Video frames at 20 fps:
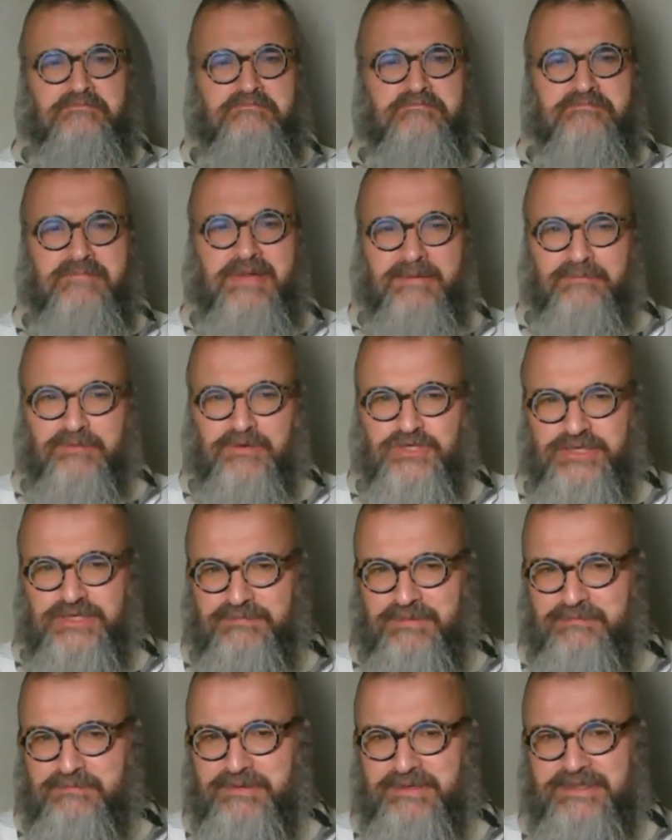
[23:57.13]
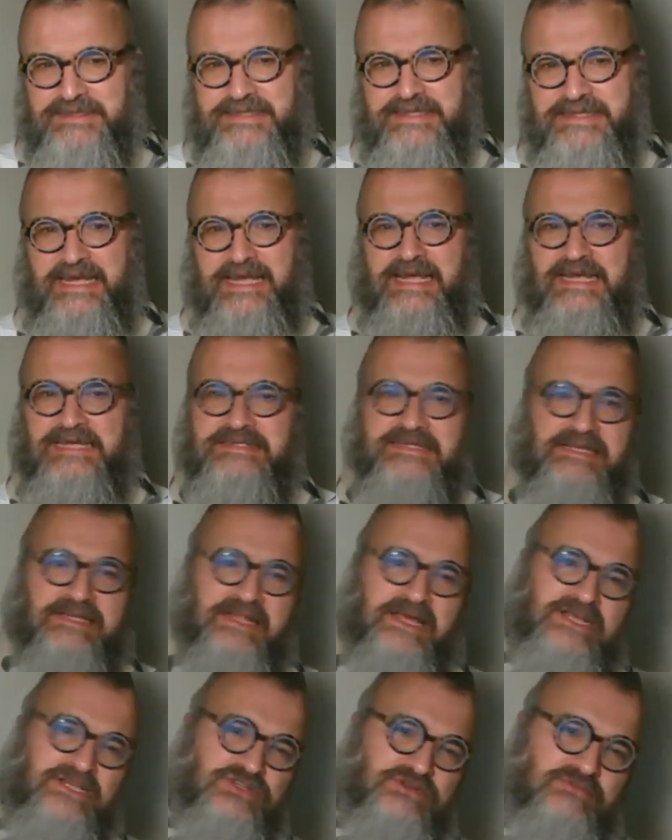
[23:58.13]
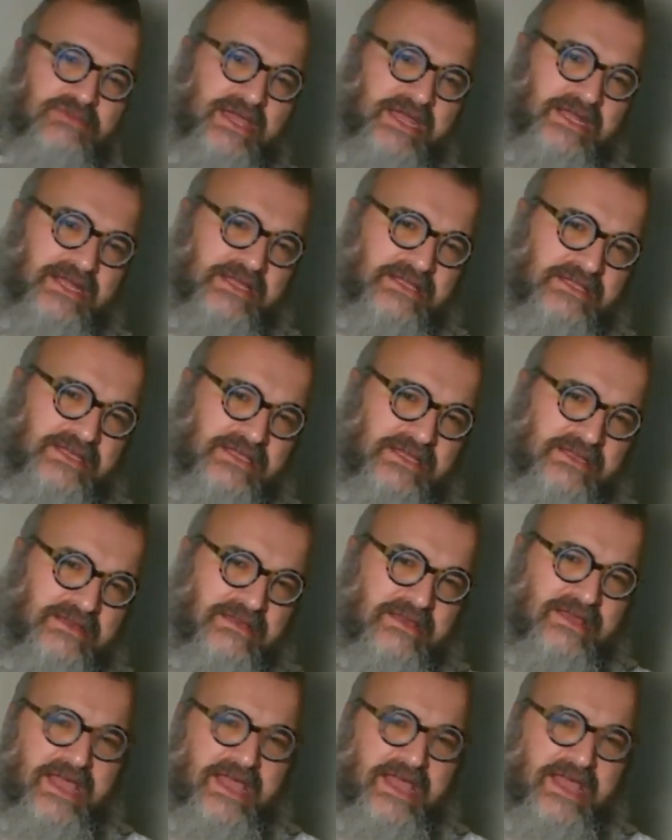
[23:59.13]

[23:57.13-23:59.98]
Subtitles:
Membership in PTA has declined dramatically,